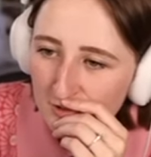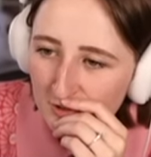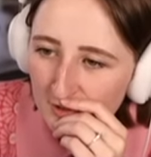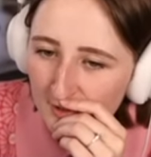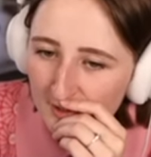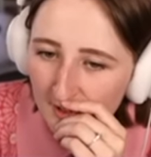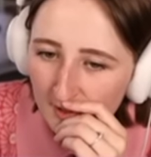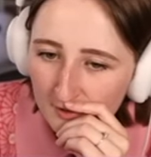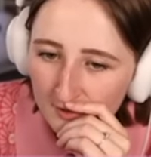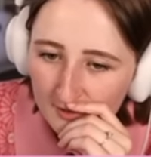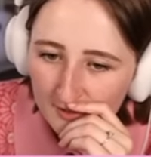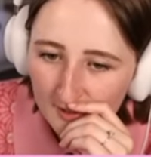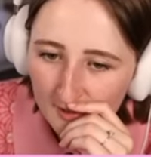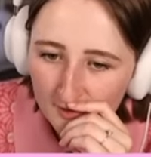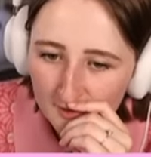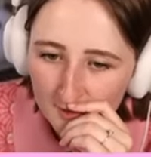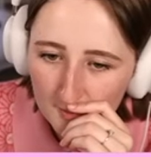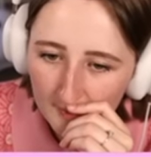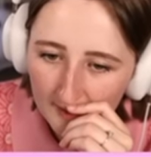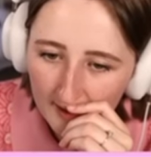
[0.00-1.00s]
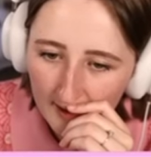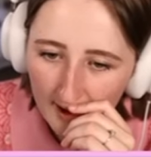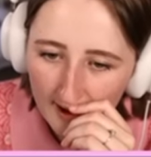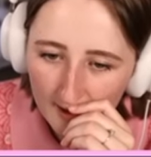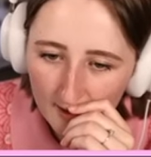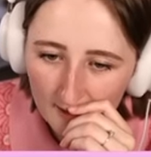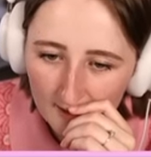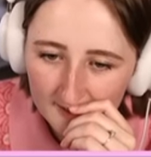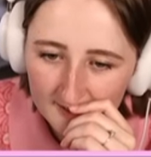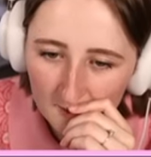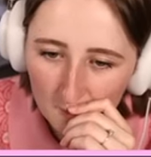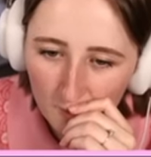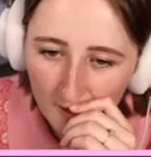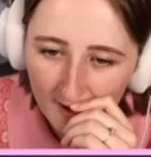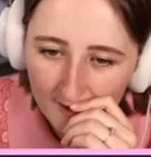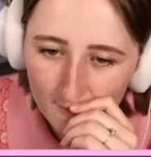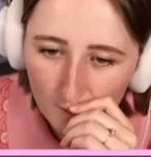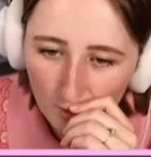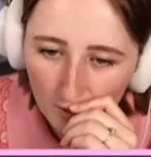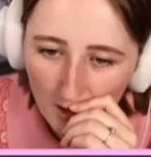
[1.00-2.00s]
so that our skill's a bit higher because then we'll
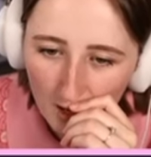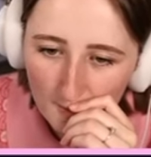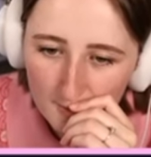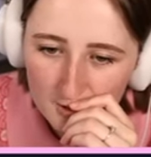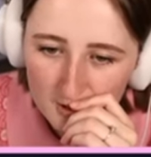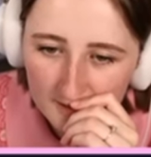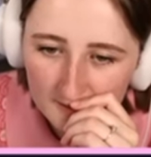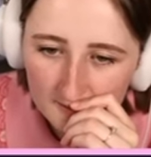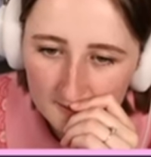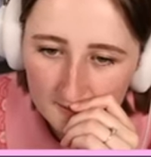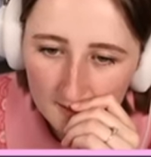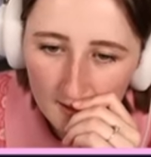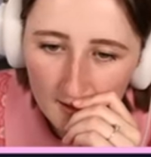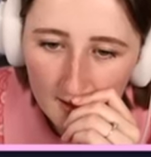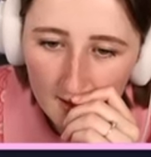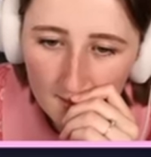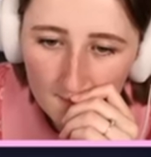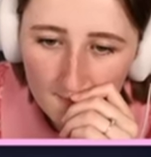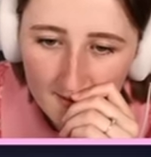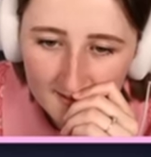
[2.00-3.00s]
have more options. Make